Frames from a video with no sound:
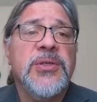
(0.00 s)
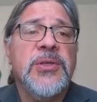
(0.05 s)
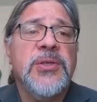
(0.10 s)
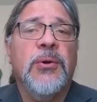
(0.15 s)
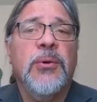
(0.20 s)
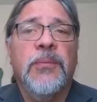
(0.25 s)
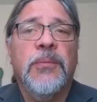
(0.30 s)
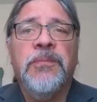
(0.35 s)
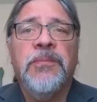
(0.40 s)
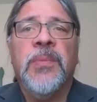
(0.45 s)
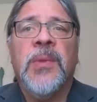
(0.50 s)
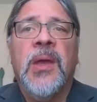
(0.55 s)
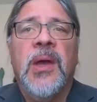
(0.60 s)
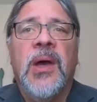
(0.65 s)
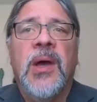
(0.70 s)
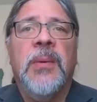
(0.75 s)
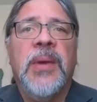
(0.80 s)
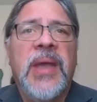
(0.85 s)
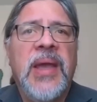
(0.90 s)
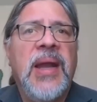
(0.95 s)
so
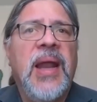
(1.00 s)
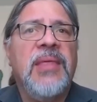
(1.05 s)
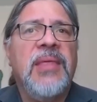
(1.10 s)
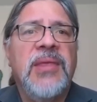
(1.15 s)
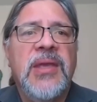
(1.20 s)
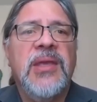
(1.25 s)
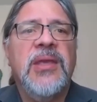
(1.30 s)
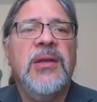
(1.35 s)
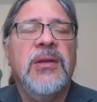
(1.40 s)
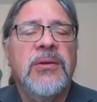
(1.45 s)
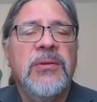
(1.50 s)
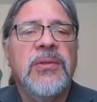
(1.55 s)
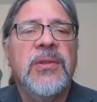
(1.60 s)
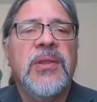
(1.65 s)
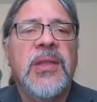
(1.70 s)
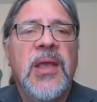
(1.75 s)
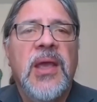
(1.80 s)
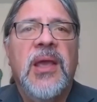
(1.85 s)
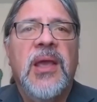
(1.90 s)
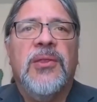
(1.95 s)
um, again i think you know
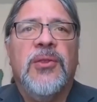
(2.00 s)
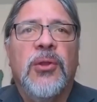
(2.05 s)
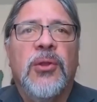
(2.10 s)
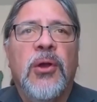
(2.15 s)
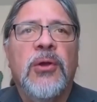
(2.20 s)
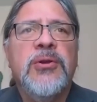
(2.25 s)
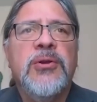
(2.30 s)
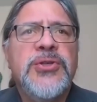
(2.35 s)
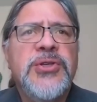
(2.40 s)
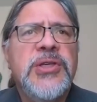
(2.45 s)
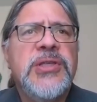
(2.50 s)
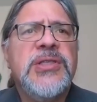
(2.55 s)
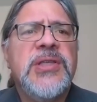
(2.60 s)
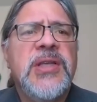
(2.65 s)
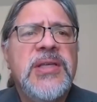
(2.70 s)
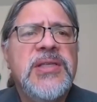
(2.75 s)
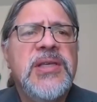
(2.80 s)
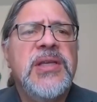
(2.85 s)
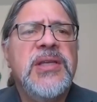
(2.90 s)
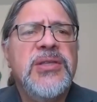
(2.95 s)
the longer she
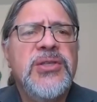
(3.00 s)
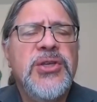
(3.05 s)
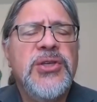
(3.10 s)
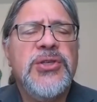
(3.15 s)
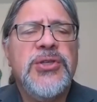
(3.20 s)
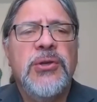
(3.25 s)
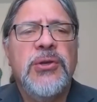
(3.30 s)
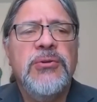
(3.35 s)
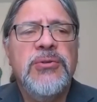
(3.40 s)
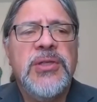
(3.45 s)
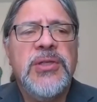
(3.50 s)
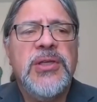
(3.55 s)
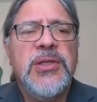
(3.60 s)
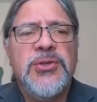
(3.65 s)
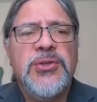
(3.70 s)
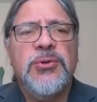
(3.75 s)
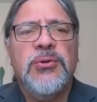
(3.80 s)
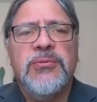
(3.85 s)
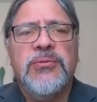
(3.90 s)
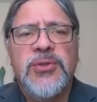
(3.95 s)
stays in and she shows this
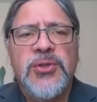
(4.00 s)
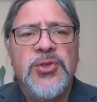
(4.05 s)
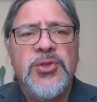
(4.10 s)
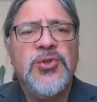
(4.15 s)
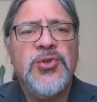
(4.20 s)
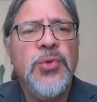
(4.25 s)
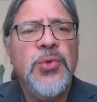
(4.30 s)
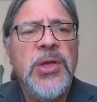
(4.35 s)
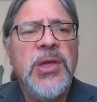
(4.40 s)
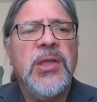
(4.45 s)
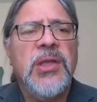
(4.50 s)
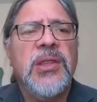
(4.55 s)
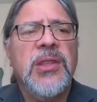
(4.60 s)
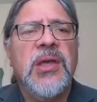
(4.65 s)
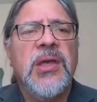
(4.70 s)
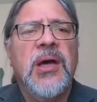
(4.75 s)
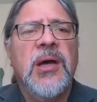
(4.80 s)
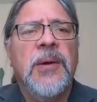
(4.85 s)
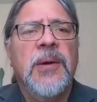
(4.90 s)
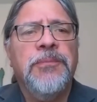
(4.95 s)
sort of strength
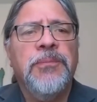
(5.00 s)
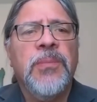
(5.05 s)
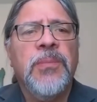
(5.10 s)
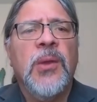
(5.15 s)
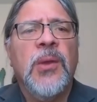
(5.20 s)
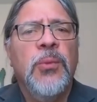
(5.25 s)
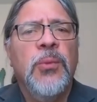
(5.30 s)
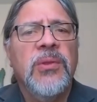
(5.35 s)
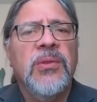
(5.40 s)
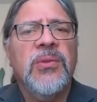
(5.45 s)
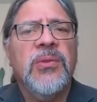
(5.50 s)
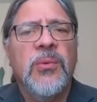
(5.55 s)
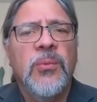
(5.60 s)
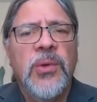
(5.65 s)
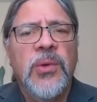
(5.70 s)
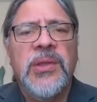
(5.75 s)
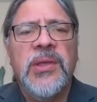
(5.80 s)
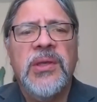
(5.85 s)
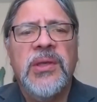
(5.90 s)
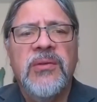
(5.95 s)
um, with
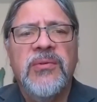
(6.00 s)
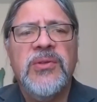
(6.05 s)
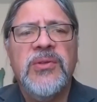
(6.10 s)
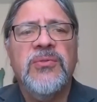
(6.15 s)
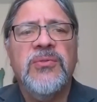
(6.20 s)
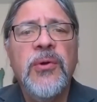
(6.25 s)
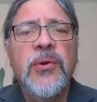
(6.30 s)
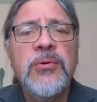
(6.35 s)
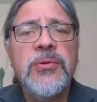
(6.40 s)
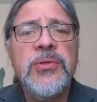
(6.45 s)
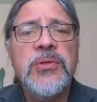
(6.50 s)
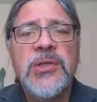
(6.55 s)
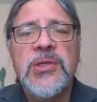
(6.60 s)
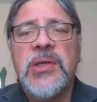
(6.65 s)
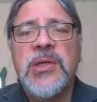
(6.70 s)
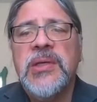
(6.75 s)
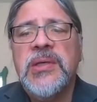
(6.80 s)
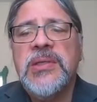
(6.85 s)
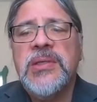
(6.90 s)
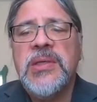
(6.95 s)
with individual voters is,
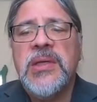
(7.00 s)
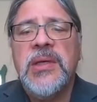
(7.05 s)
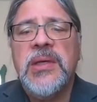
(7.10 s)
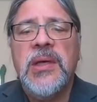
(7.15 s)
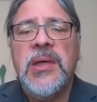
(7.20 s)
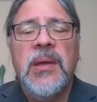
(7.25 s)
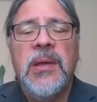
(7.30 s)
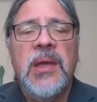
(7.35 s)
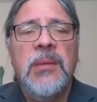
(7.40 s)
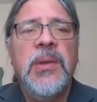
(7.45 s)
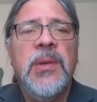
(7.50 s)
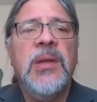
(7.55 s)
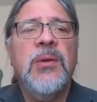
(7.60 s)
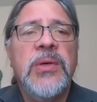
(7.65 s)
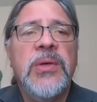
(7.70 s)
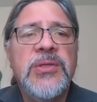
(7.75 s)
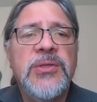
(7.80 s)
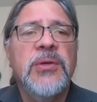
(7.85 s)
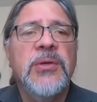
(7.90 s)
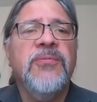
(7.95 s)
is uh, in many
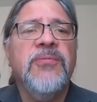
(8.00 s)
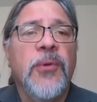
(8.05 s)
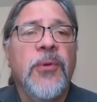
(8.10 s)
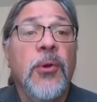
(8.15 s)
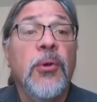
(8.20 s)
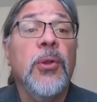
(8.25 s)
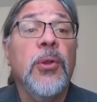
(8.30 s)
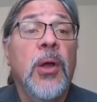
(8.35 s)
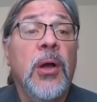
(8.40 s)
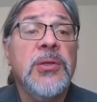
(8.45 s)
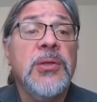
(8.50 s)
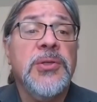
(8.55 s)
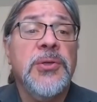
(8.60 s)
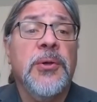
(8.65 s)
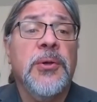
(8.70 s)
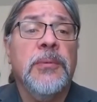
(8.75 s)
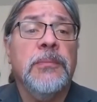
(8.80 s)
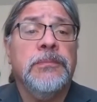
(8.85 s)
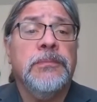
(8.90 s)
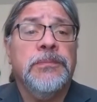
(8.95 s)
ways good for her long
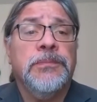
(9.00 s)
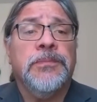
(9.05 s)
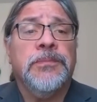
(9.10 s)
term